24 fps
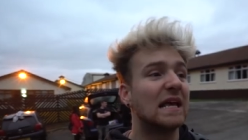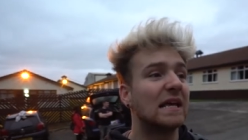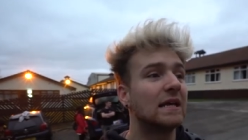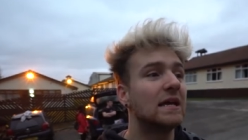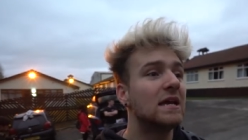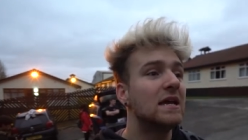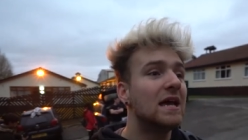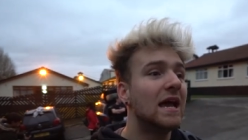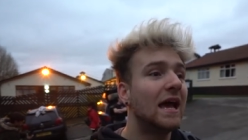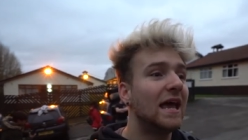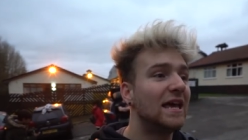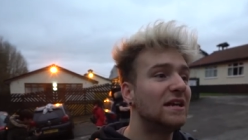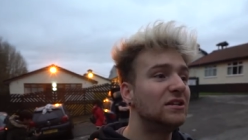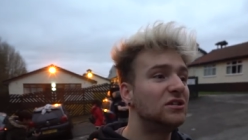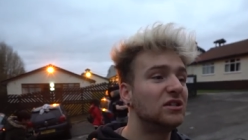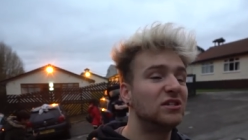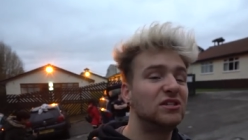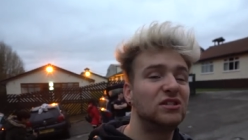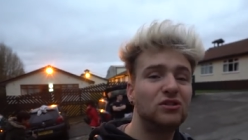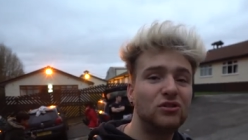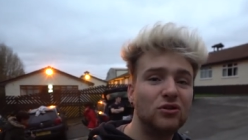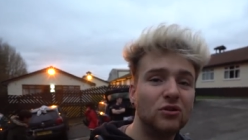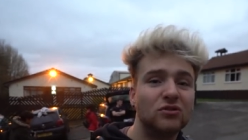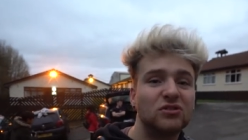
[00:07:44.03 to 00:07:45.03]
Like, it's
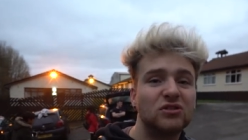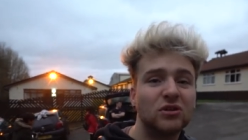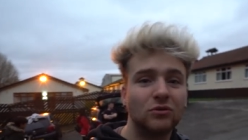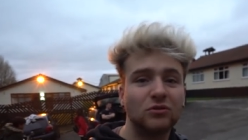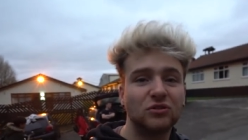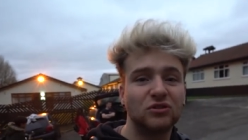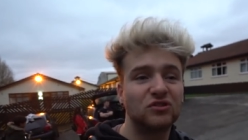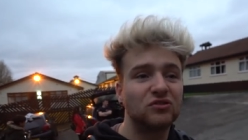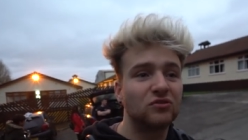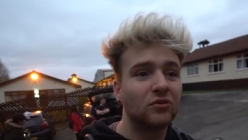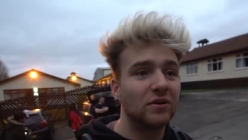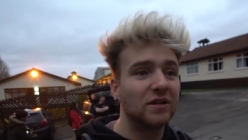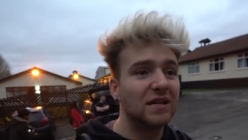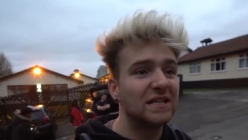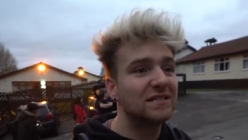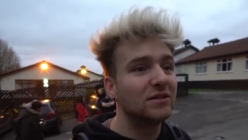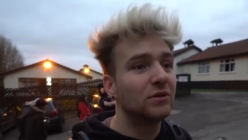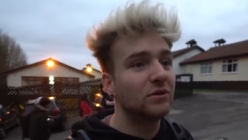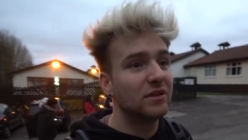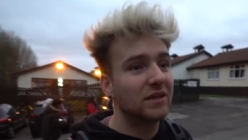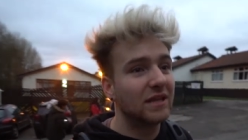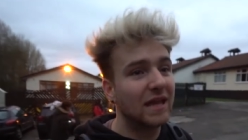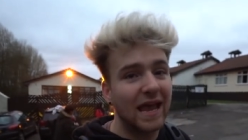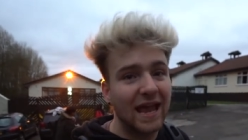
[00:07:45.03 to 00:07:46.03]
just so, so destroyed. That's
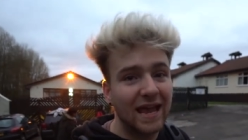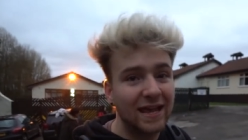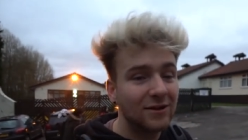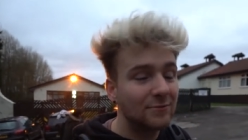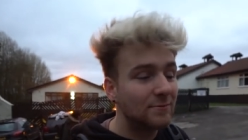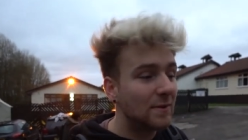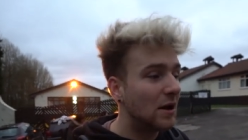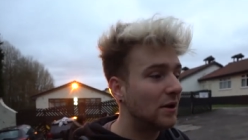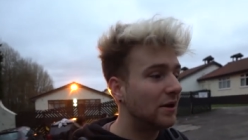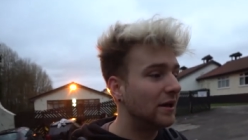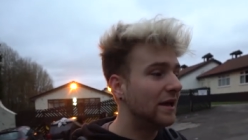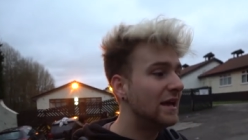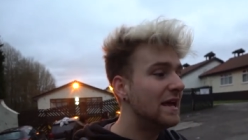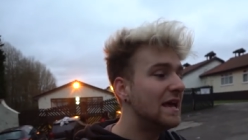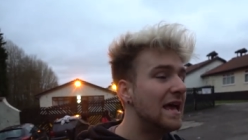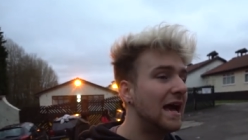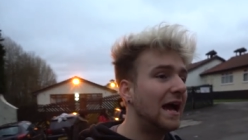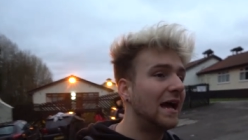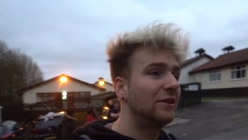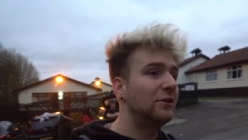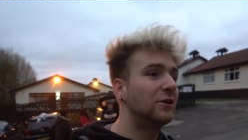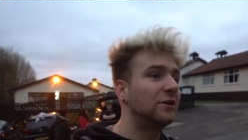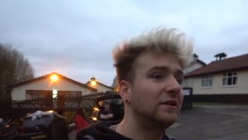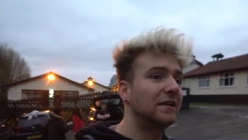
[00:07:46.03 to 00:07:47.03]
the only thing I hate about it.
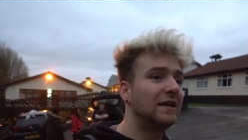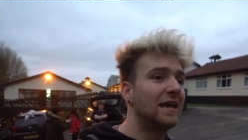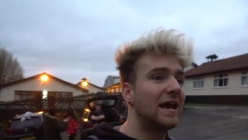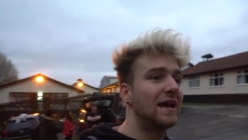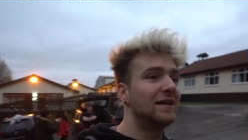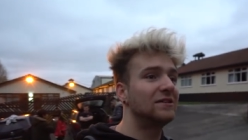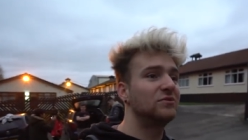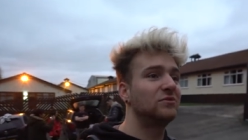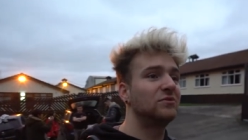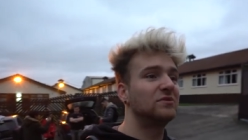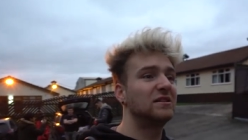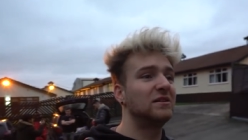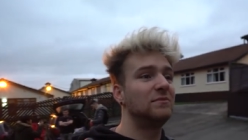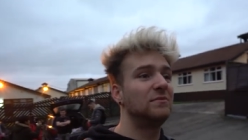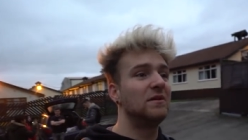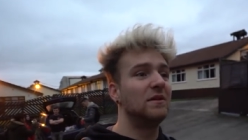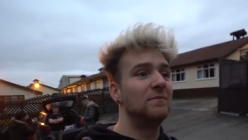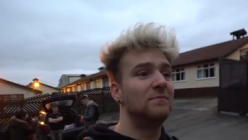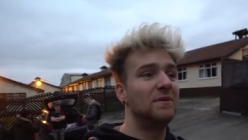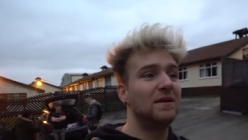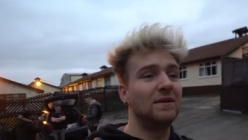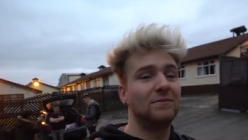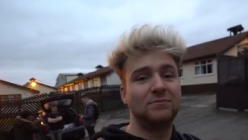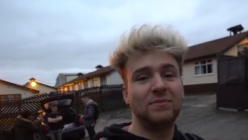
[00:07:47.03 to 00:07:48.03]
I thought the castle was gonna be a
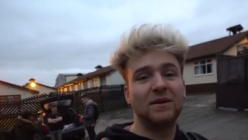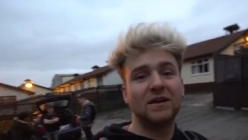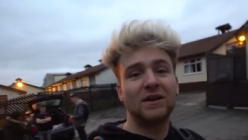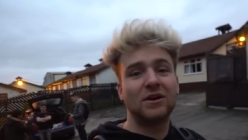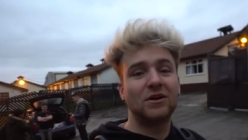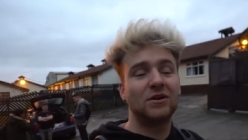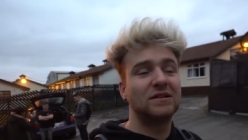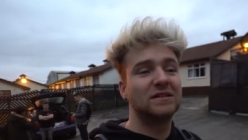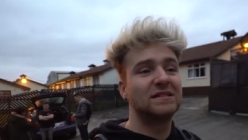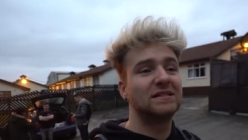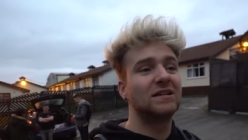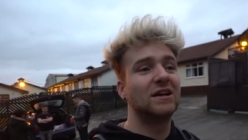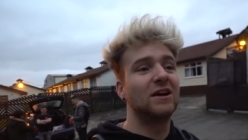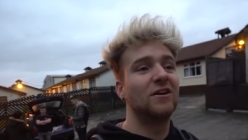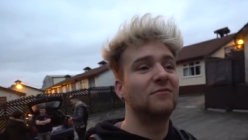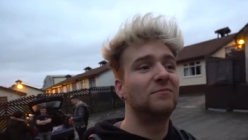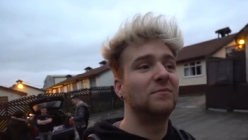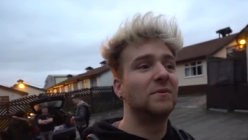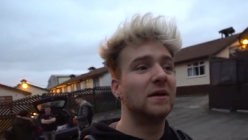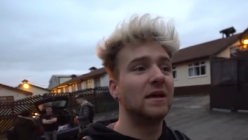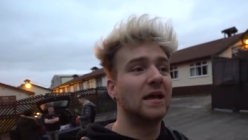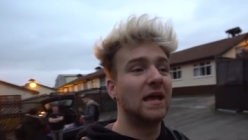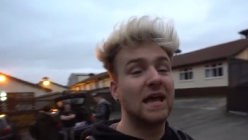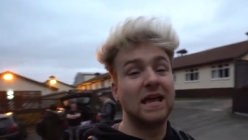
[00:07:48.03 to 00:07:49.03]
bit bigger and stuff,
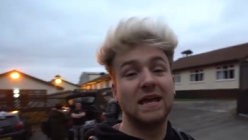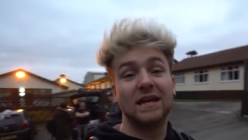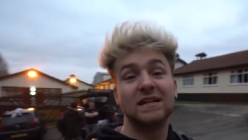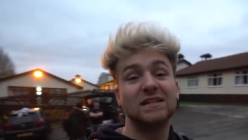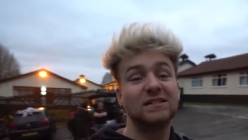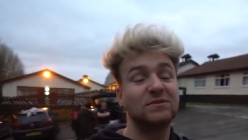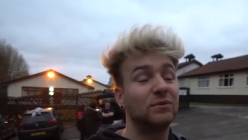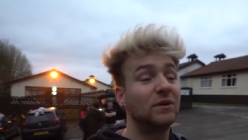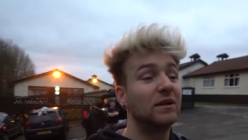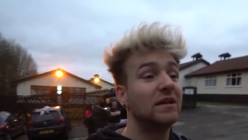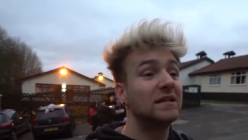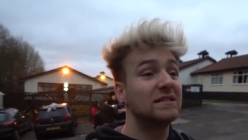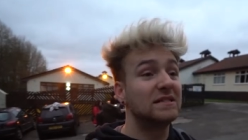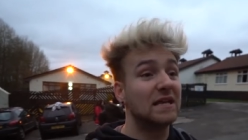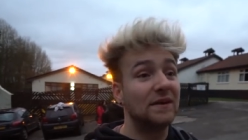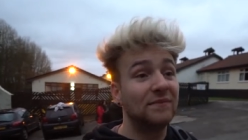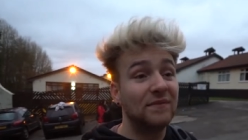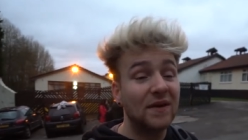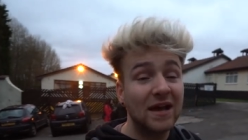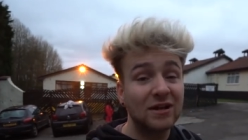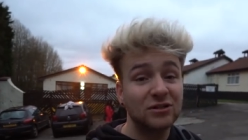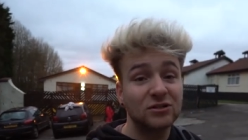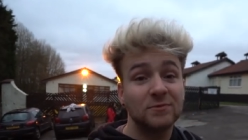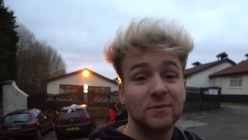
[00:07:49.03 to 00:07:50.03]
but hey, it is what it is.
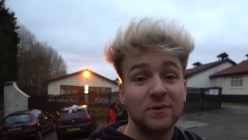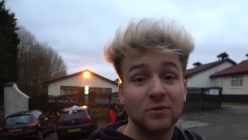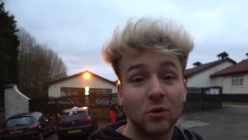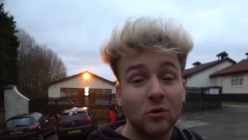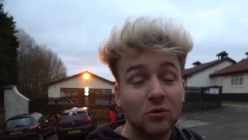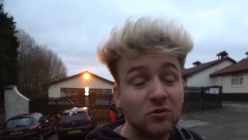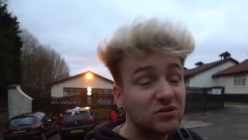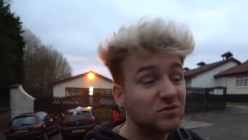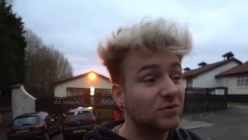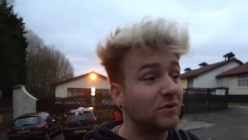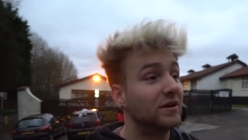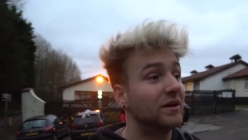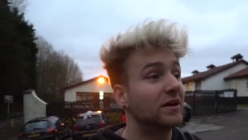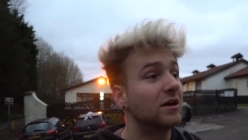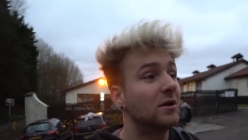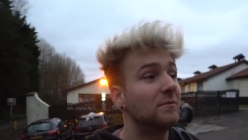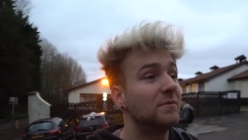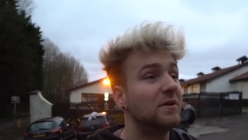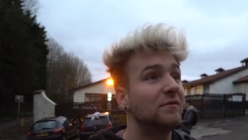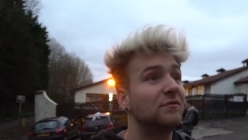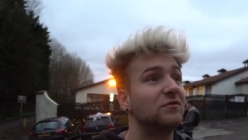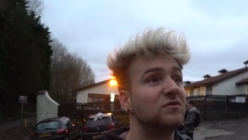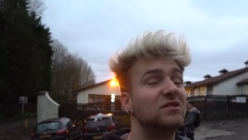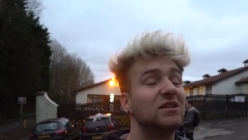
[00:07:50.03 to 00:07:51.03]
I've actually been always wanting to come
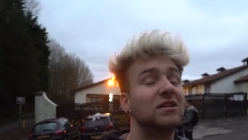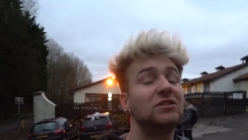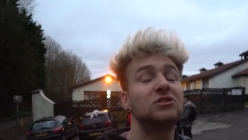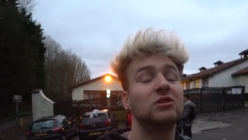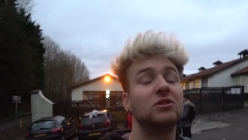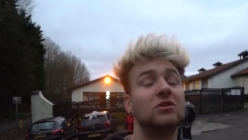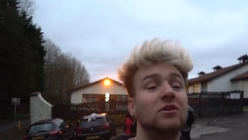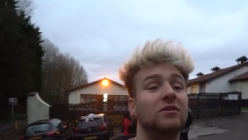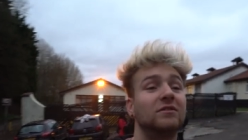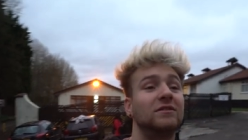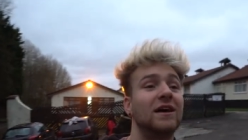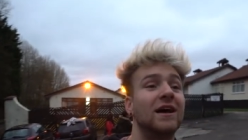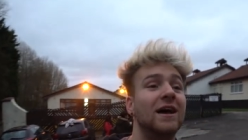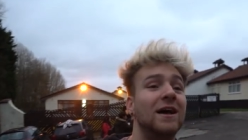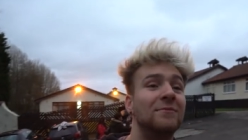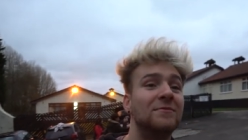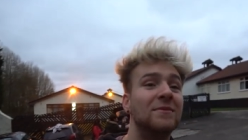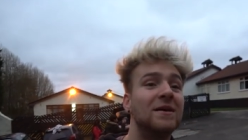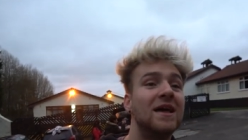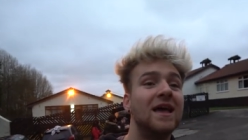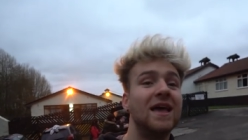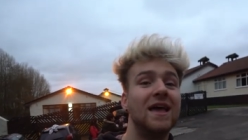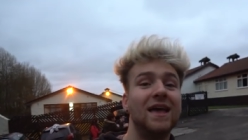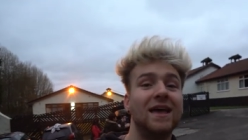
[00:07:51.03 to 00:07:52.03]
here for such a long time,
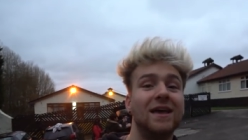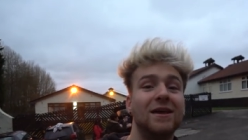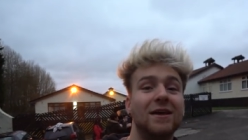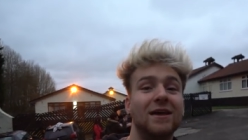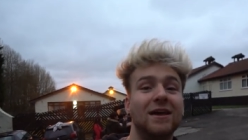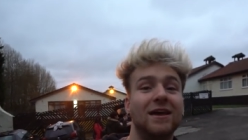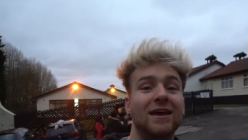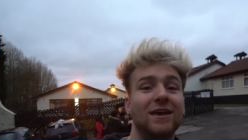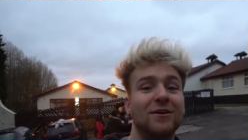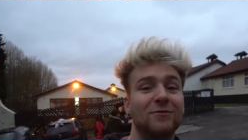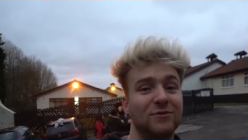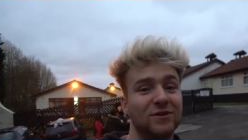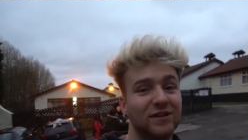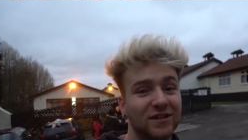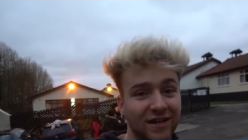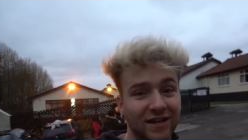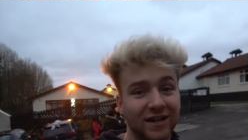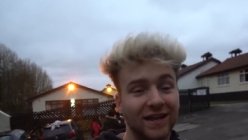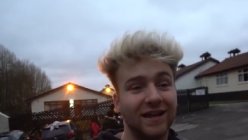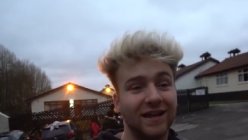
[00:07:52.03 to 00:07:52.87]
and we did